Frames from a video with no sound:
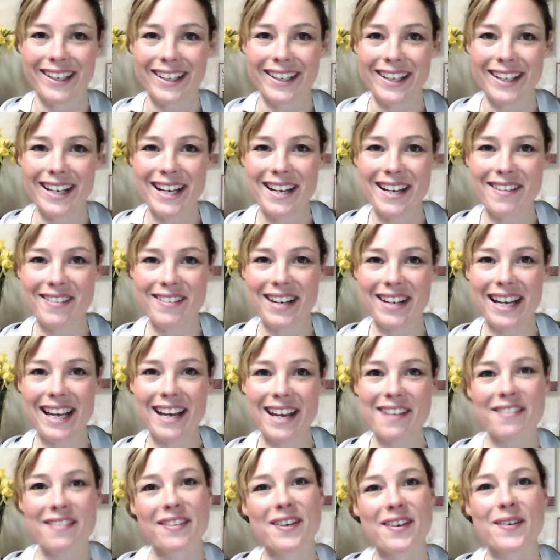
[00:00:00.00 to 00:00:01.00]
Good
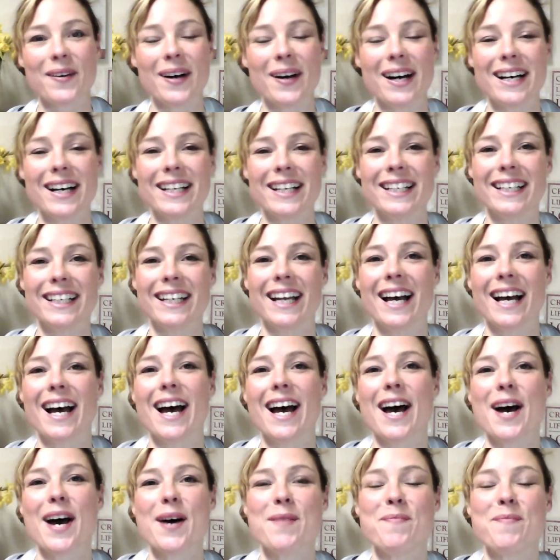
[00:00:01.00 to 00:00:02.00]
evening, everyone.
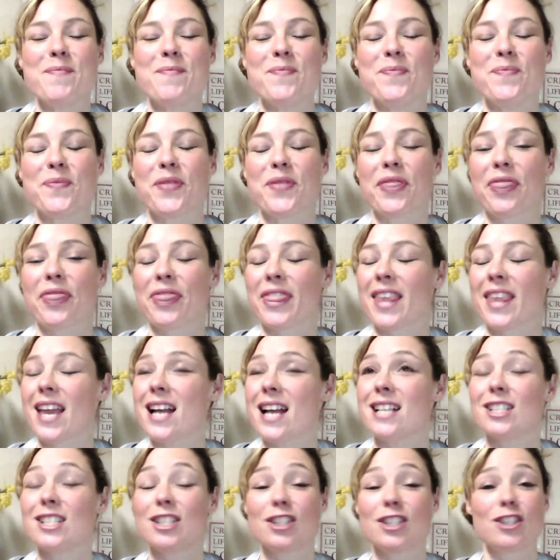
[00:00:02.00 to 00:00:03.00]

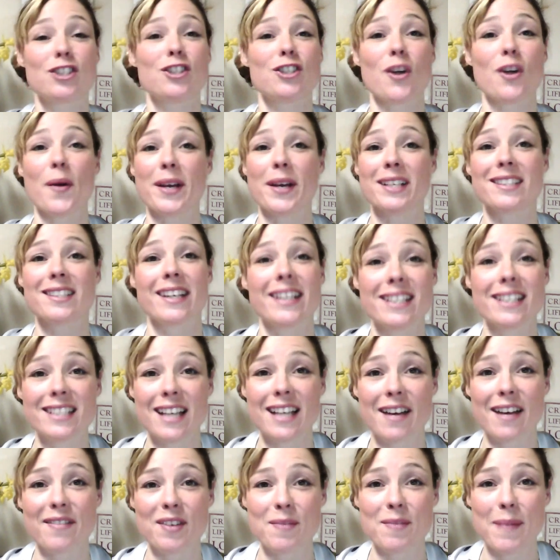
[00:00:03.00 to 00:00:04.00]
So excited
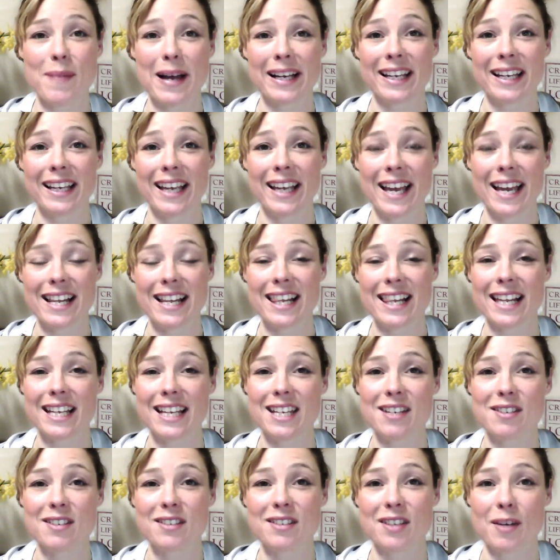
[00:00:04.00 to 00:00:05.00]
to have you back again.
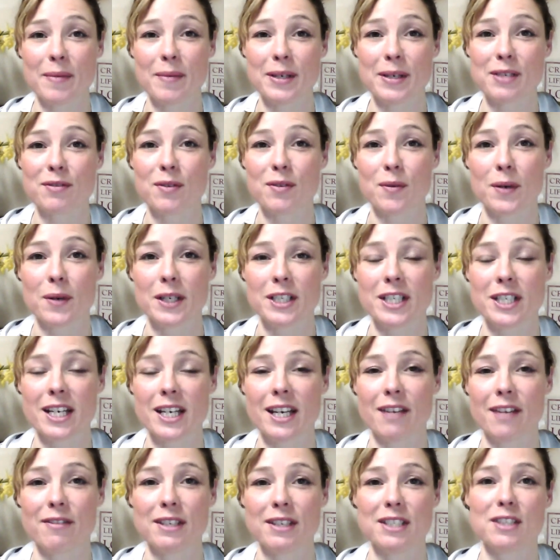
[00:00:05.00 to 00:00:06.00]
Thank you so much for
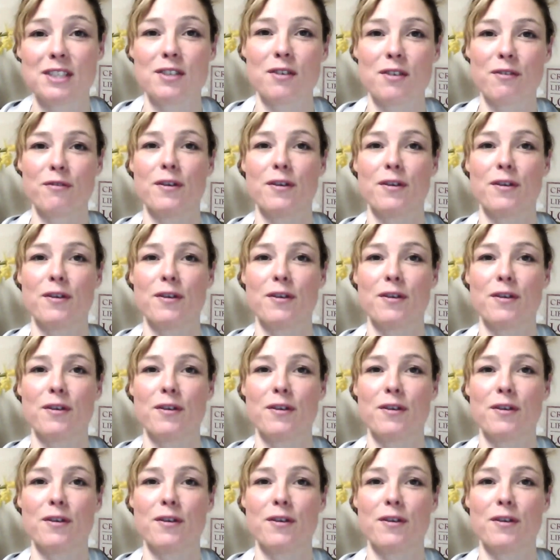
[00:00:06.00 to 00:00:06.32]
watching. If this is your